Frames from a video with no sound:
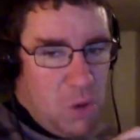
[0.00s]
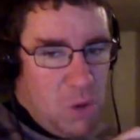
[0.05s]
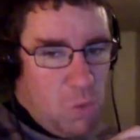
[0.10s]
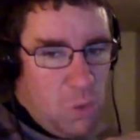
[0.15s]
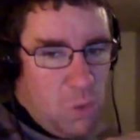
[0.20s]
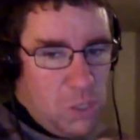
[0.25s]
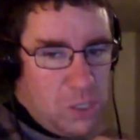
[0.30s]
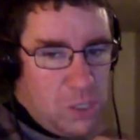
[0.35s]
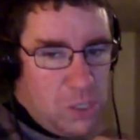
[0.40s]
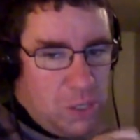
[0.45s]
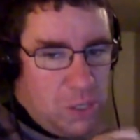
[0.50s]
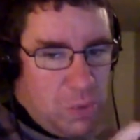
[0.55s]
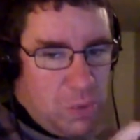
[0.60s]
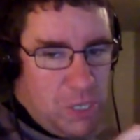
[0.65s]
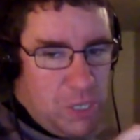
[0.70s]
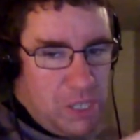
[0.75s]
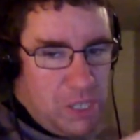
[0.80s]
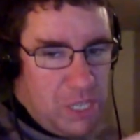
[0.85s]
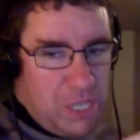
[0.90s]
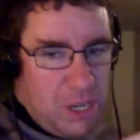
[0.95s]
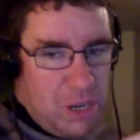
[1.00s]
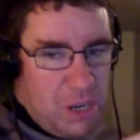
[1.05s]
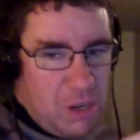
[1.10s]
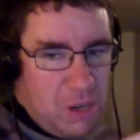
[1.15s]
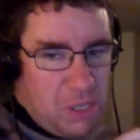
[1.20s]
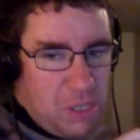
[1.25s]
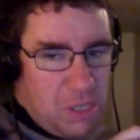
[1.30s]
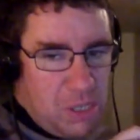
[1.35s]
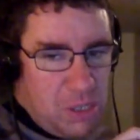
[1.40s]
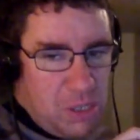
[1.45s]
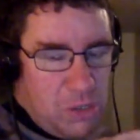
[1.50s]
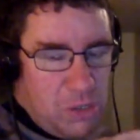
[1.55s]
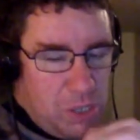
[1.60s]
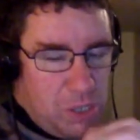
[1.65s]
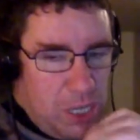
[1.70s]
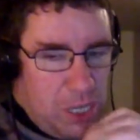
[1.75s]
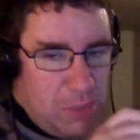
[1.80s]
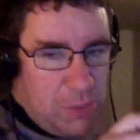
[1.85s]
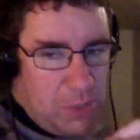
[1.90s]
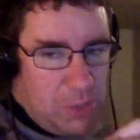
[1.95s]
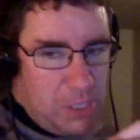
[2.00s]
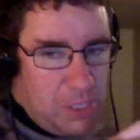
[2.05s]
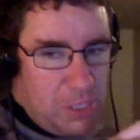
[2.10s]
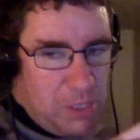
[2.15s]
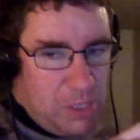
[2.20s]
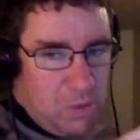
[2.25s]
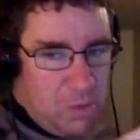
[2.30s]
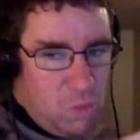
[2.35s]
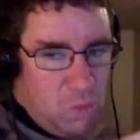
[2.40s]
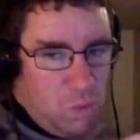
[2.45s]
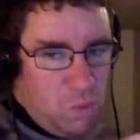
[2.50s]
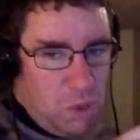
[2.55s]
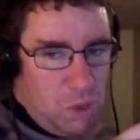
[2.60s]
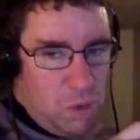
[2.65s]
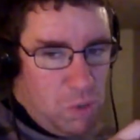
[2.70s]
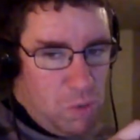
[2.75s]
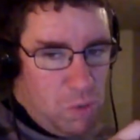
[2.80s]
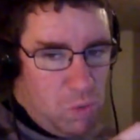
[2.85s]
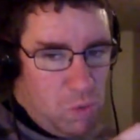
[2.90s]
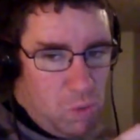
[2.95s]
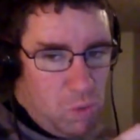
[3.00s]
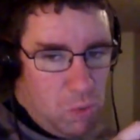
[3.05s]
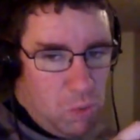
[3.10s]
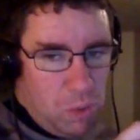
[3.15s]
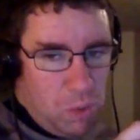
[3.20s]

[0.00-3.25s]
Once on the way to the ER and 2 times on the. Whoa.